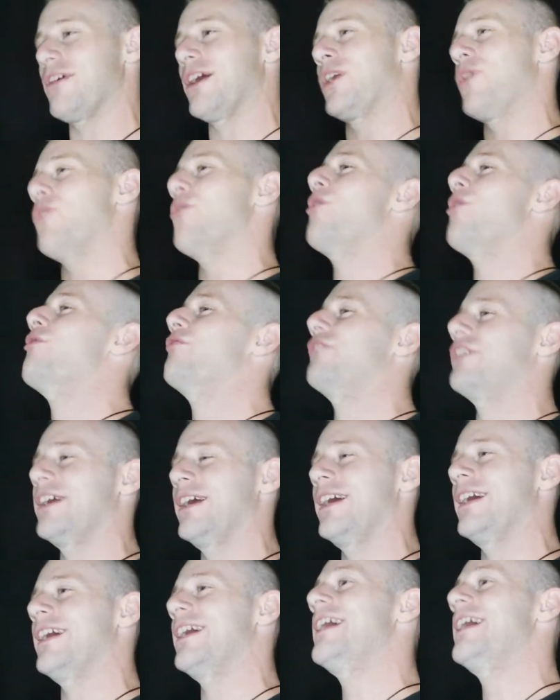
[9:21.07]
and go over
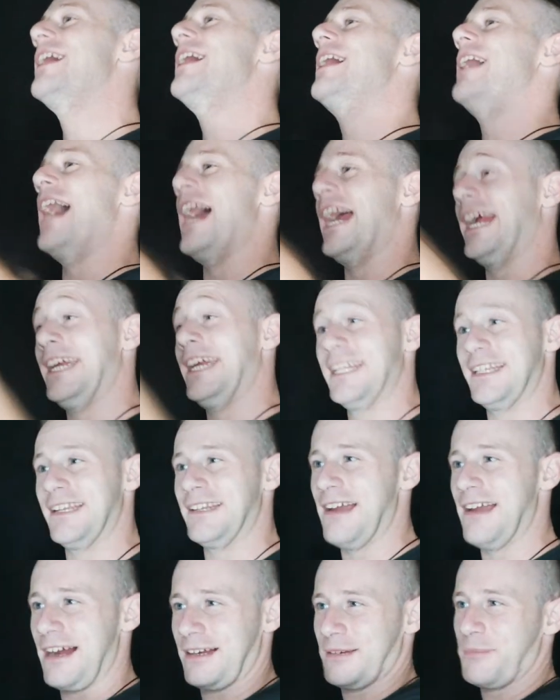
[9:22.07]
there and get the
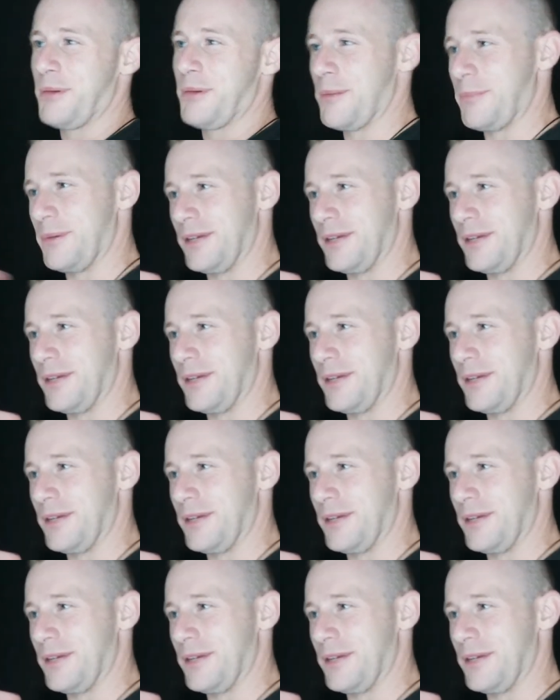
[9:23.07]
Dr. Pepper.